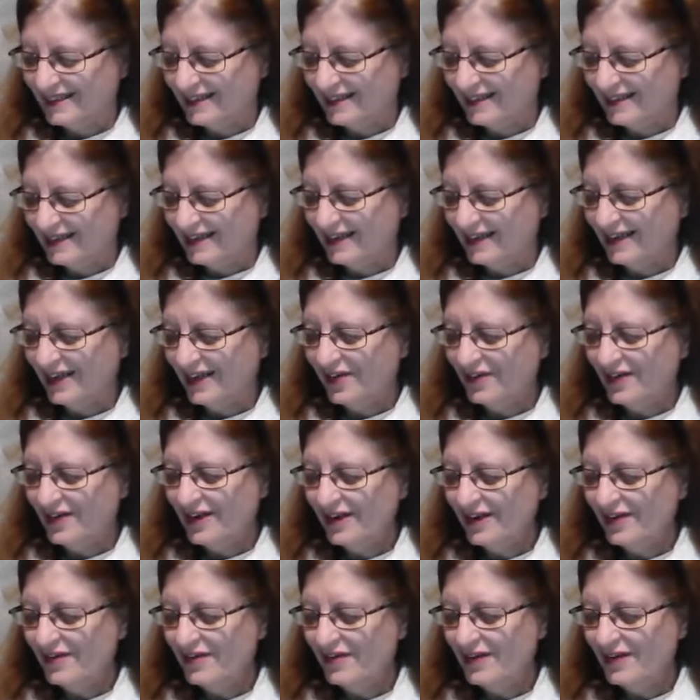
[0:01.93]
Hello,
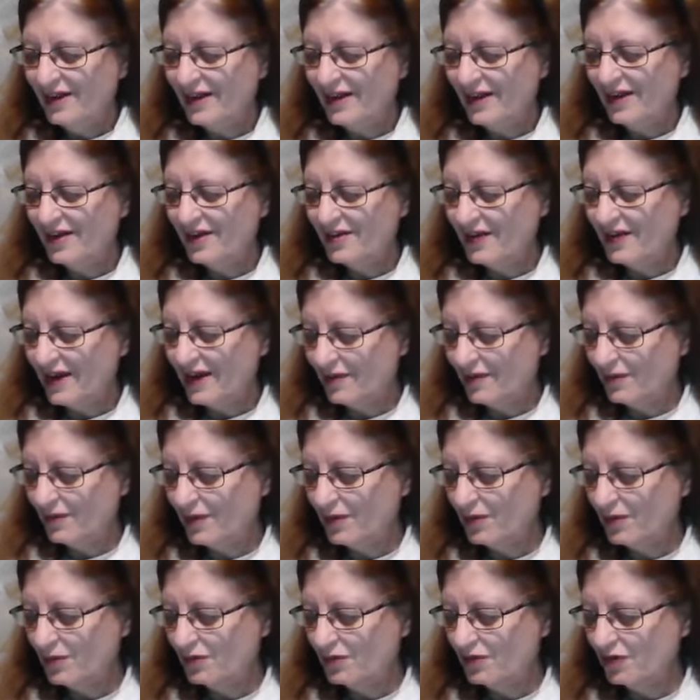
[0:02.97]
hello, hello. How are we
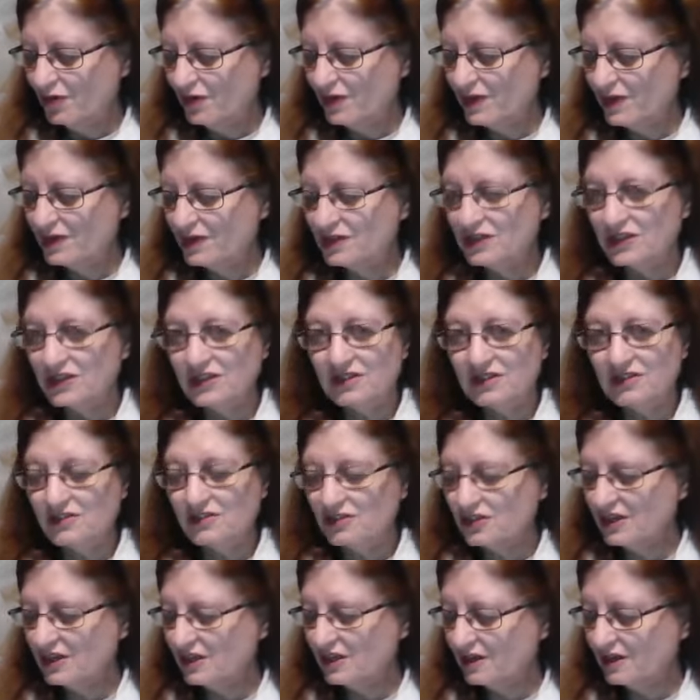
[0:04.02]
all doing? Just
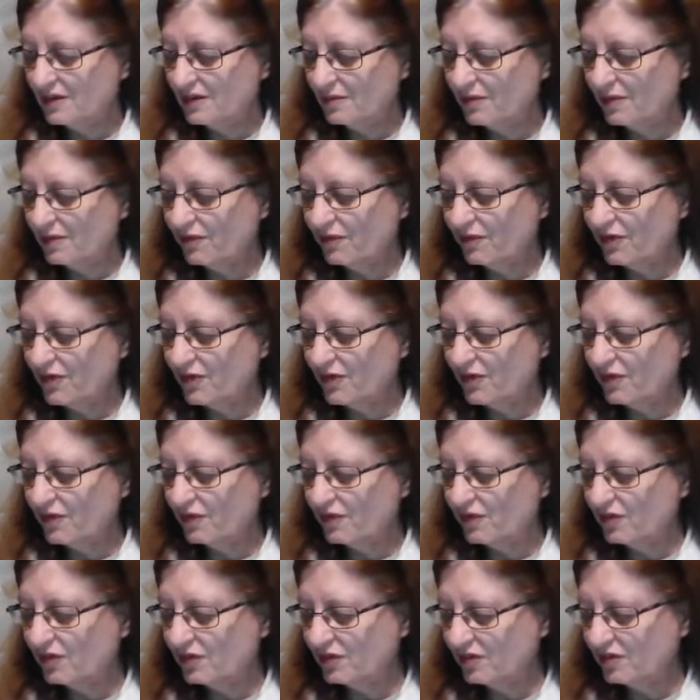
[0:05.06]
checking my phone is
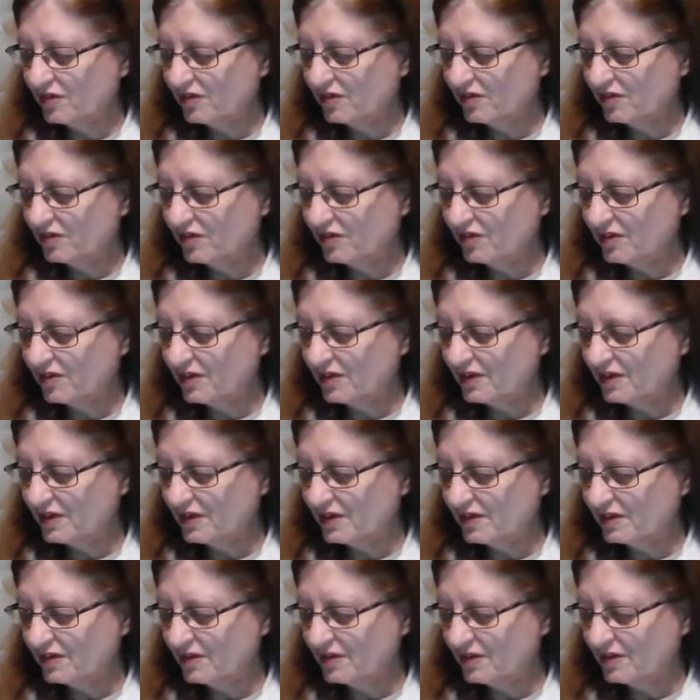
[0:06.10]
on
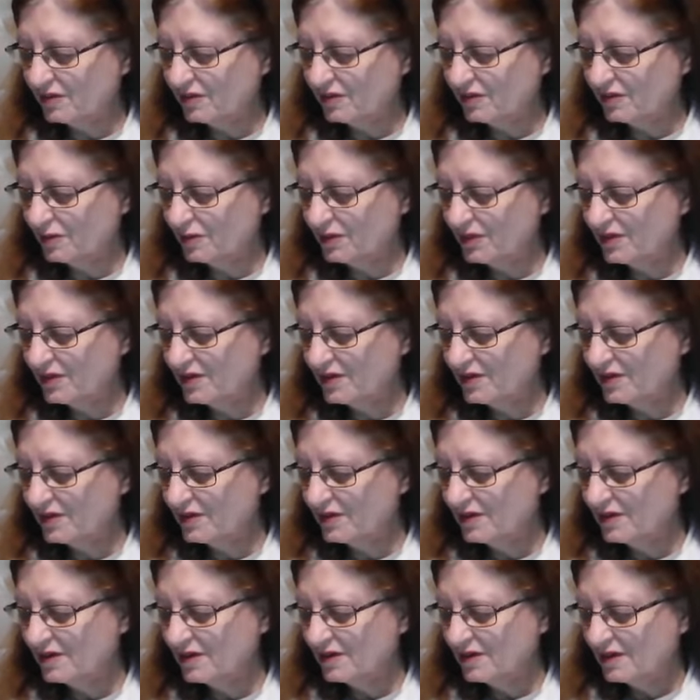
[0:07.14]
silent. Oops.
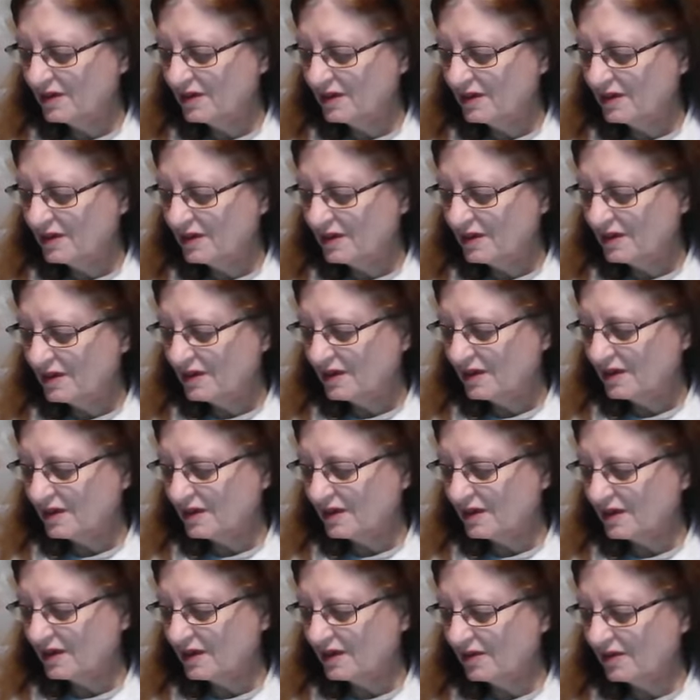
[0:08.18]

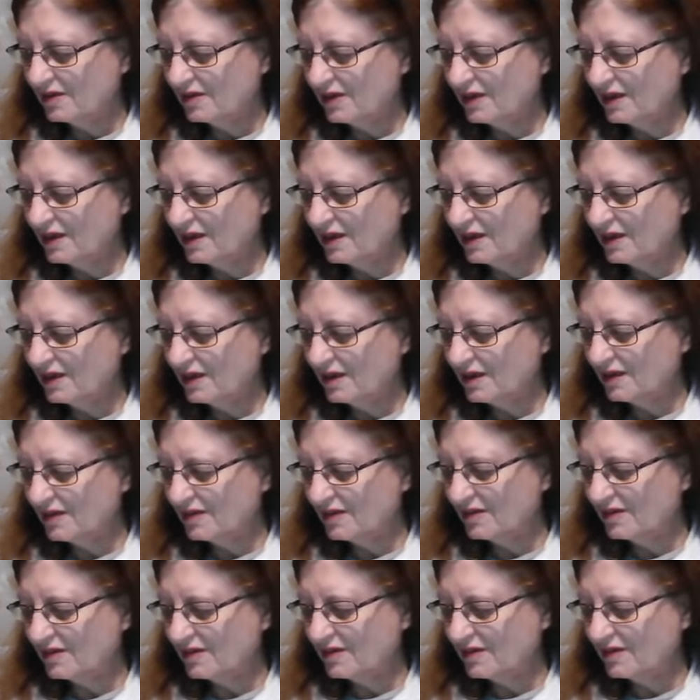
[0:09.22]
I don't think it is,
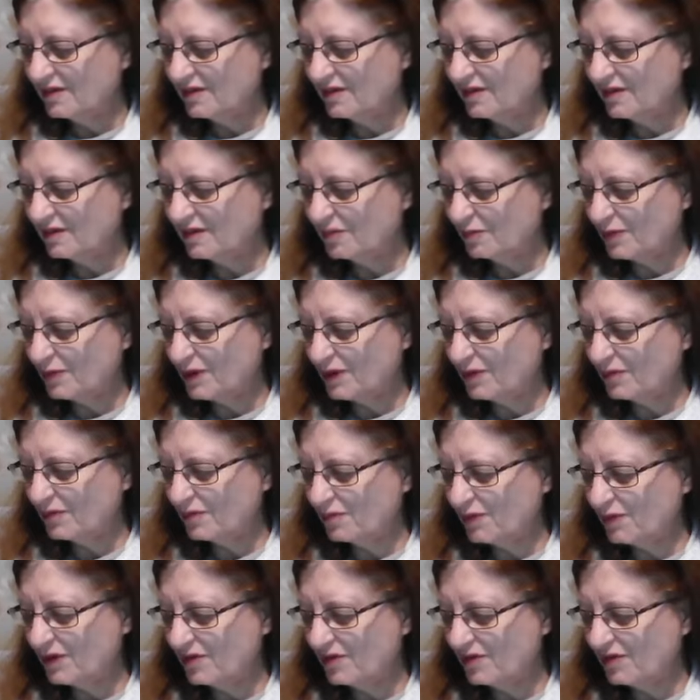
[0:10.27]
so bear with
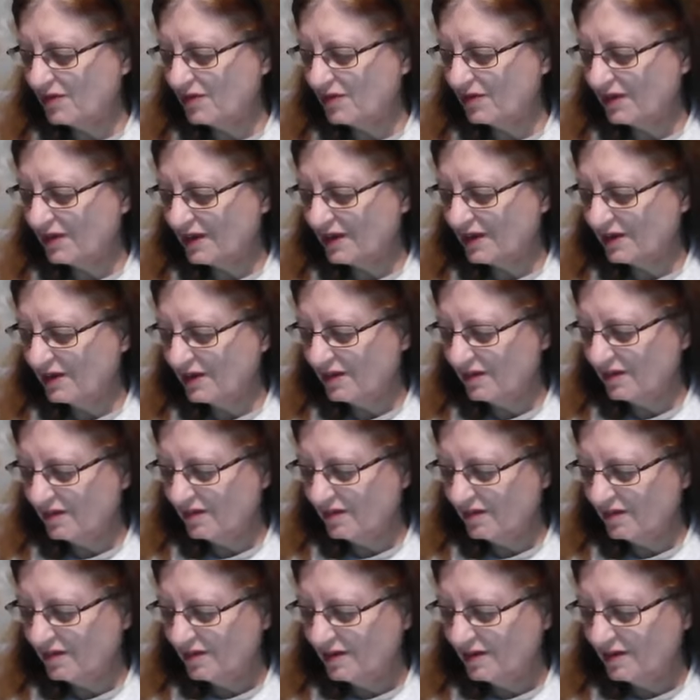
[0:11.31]
me 2 seconds.